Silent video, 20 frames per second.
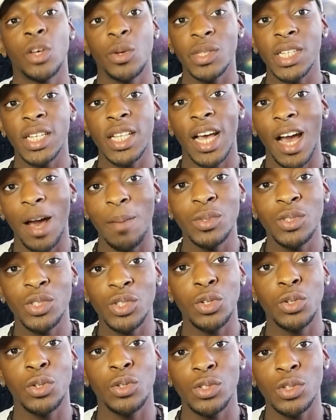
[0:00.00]
it's gonna happen
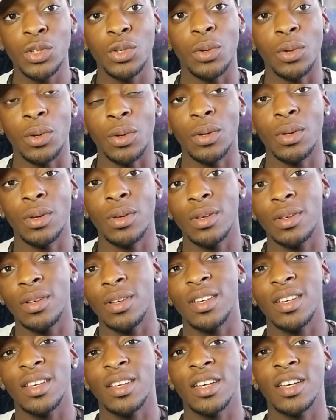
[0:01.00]
to you too,
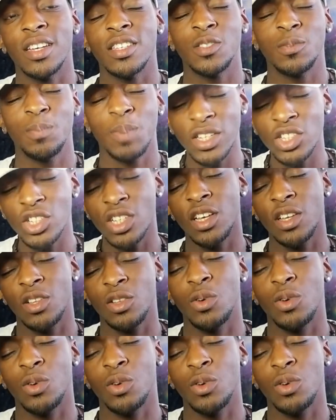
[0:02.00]
especially in